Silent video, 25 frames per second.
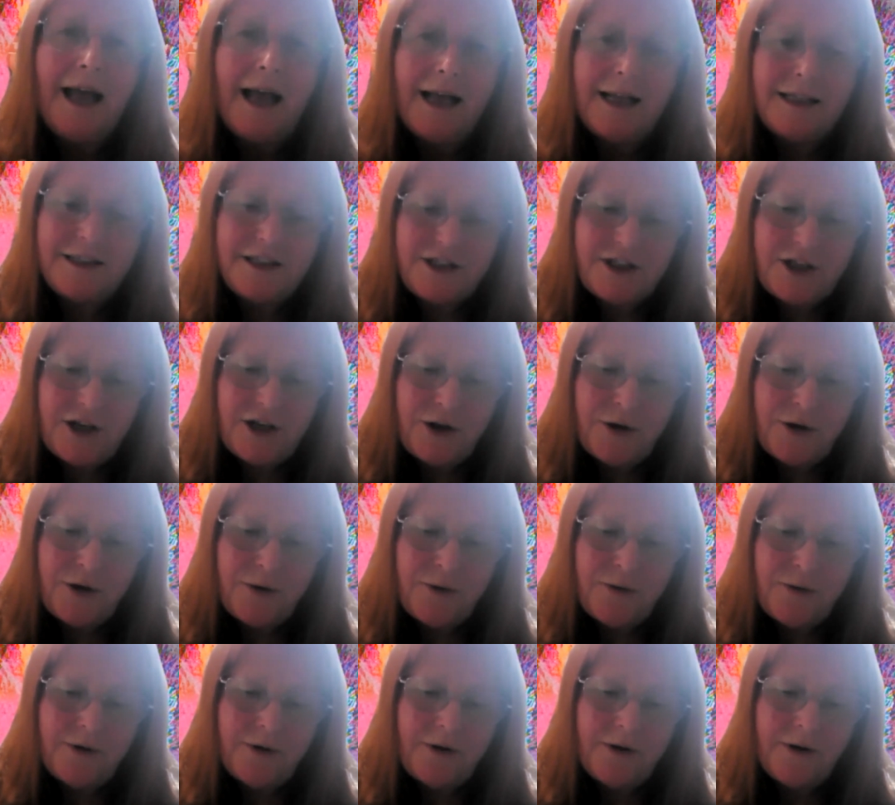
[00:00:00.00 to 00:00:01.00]
And
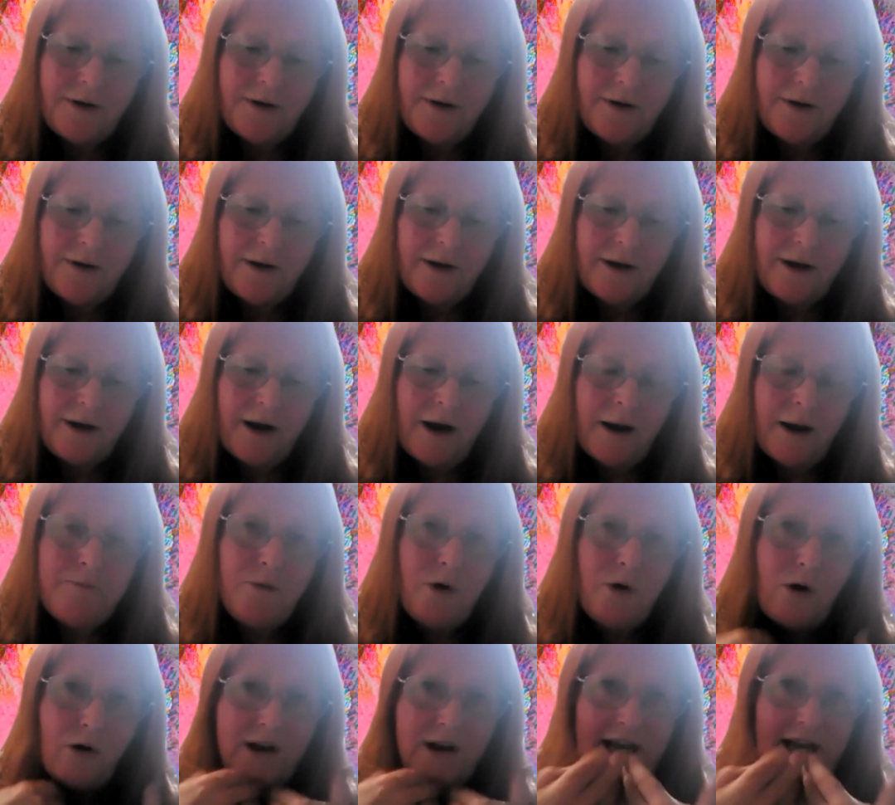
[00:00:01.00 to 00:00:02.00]
so I'm
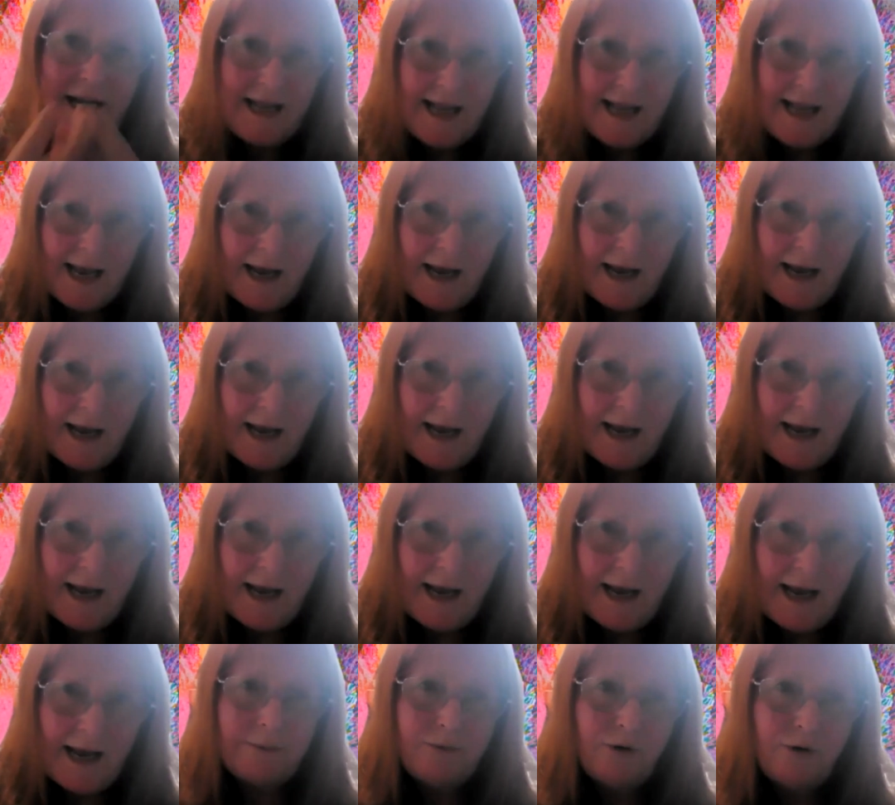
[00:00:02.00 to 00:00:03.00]
not getting out
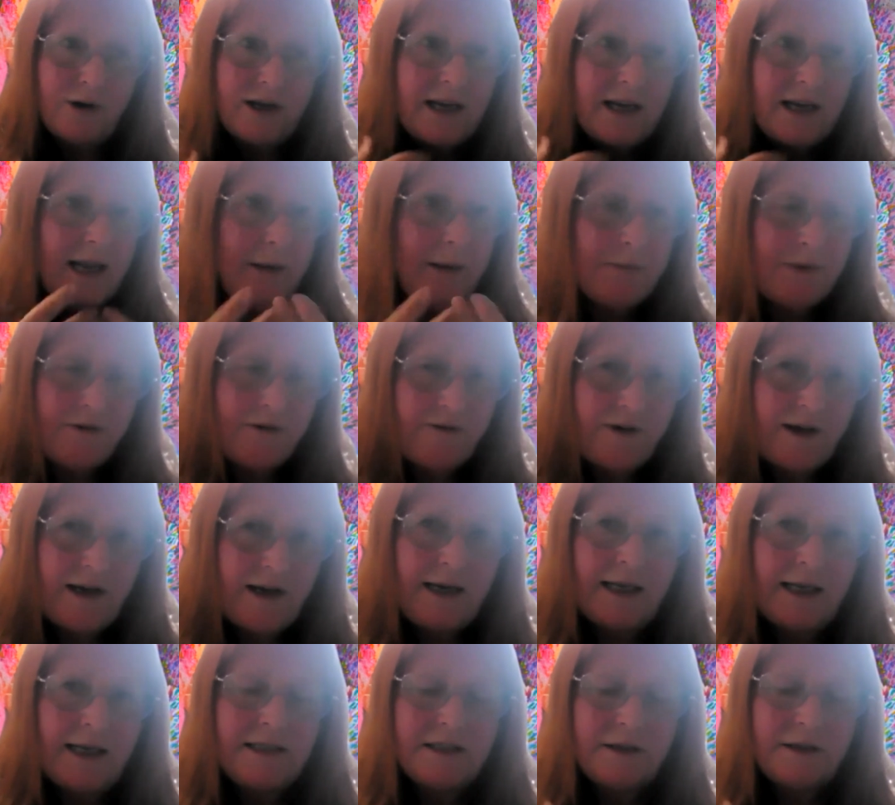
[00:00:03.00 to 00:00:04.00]
my
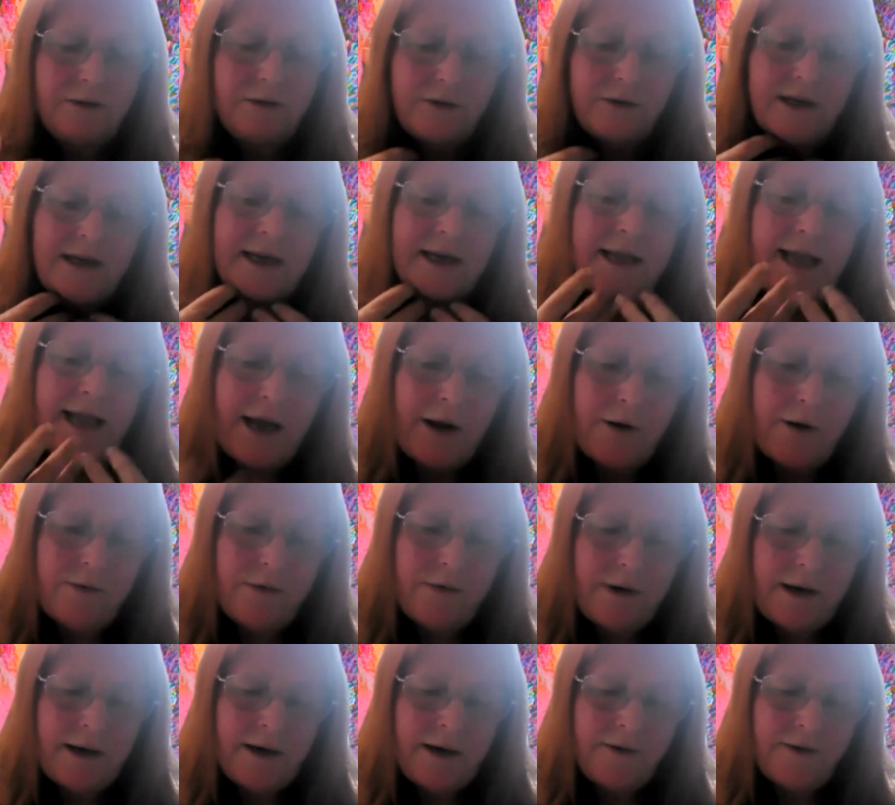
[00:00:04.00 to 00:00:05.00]
feelings, not getting out
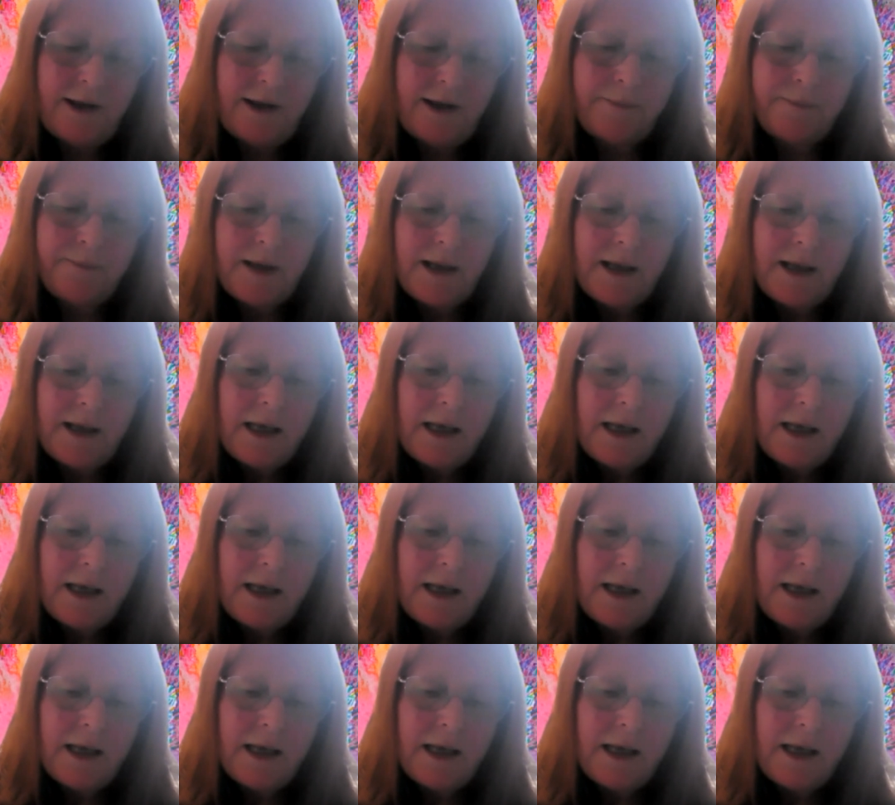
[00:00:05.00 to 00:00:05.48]
anything.